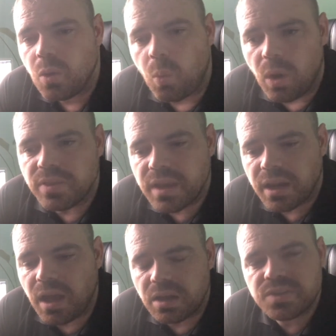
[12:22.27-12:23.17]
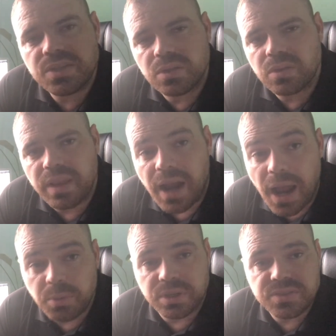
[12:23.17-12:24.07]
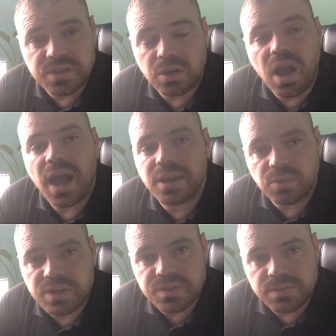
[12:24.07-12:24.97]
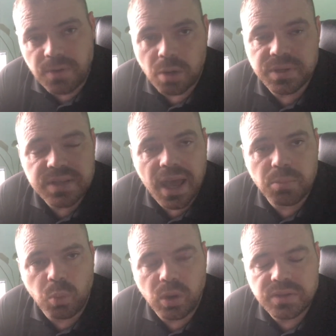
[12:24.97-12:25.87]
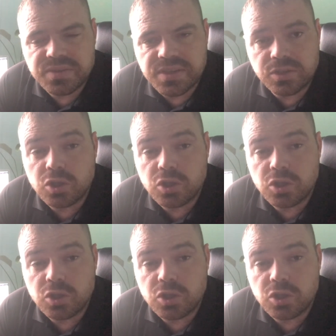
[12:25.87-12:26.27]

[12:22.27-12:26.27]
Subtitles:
one that I got into that I would consider a high risk farming Dapp was this